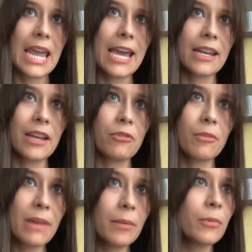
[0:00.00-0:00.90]
And I
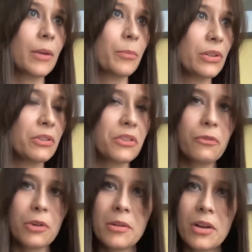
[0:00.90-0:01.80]
remember I pulled out the
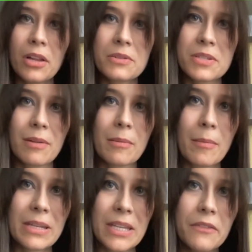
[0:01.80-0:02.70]
$40 that my
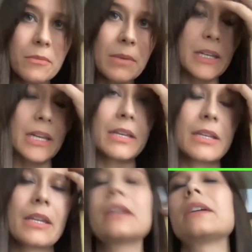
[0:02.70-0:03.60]
mom had given me, and
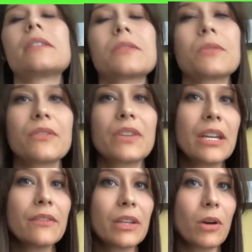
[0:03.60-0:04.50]
I sort of
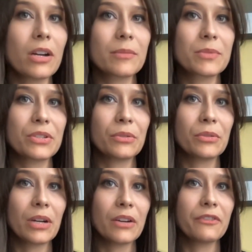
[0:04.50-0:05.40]
naively walked up
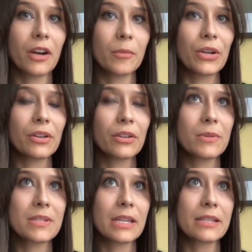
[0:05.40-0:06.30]
to a farmer who
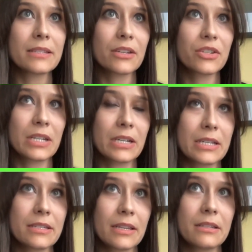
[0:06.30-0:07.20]
was in that section, and I
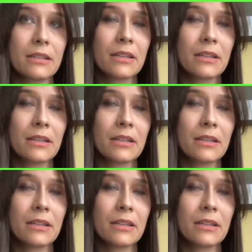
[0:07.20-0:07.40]
said,